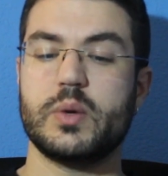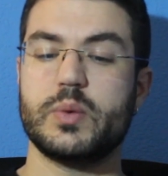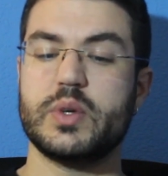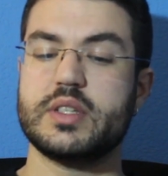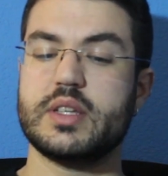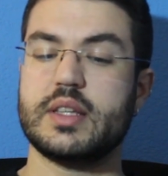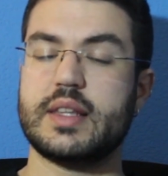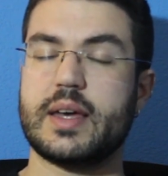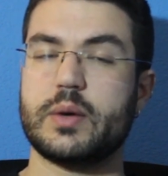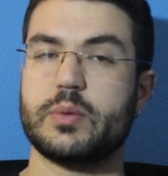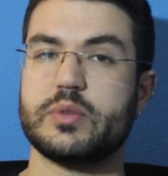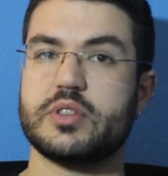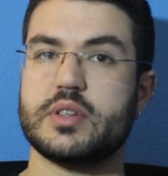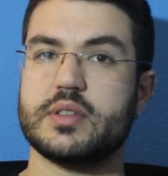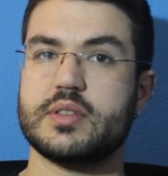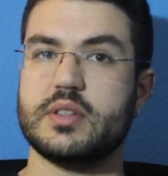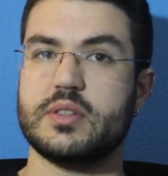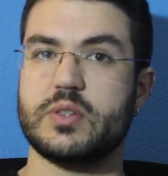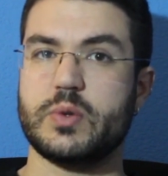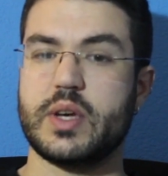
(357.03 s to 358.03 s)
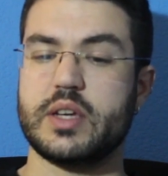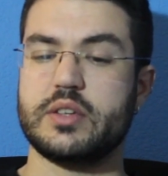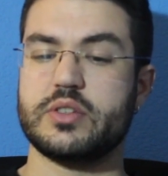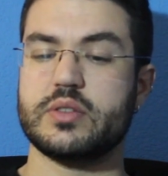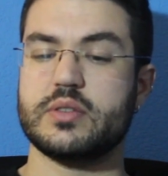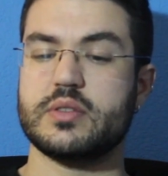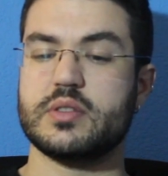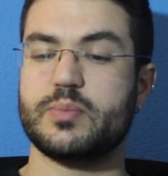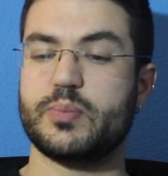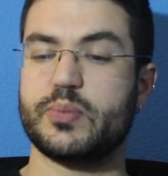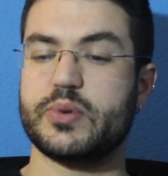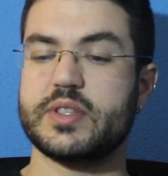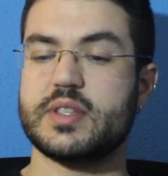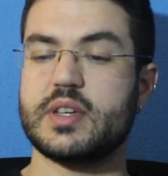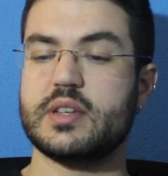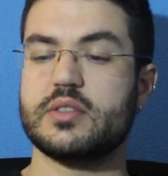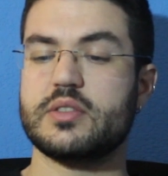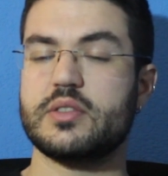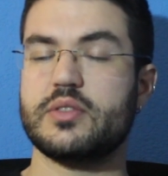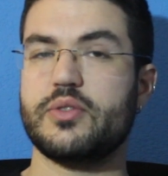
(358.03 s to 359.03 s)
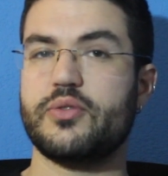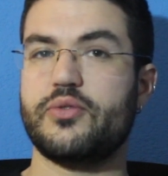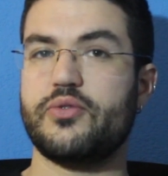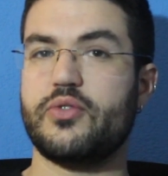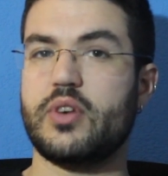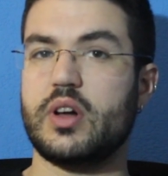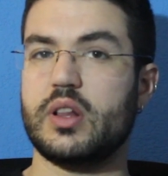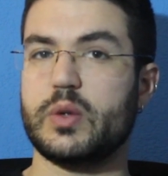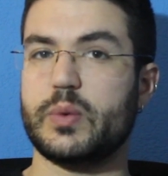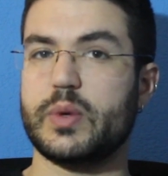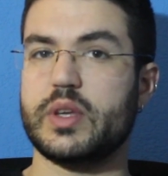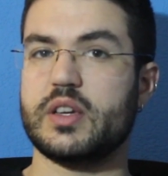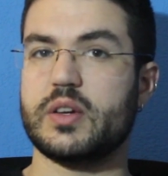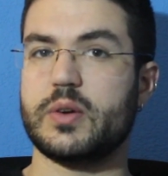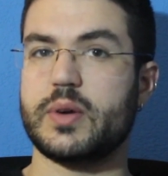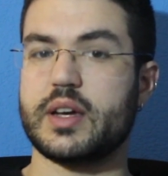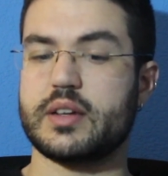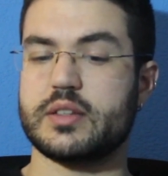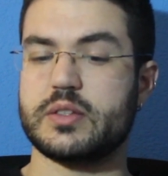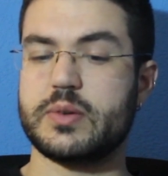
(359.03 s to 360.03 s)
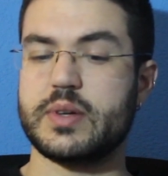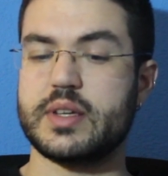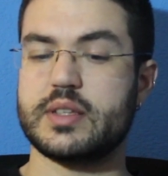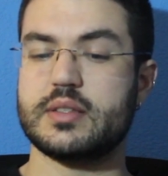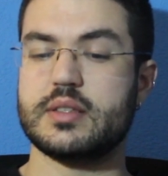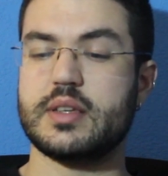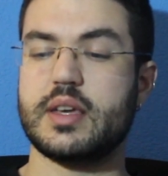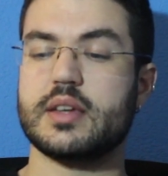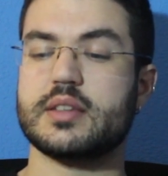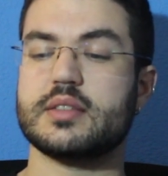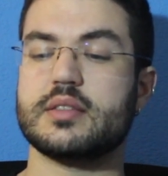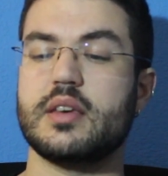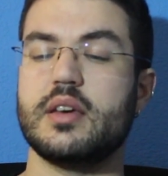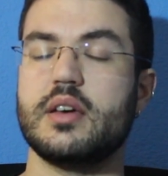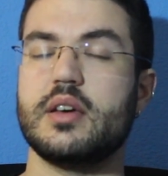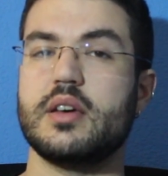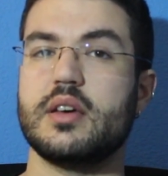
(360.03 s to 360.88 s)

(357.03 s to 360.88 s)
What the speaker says: Written language situations present the following characteristics.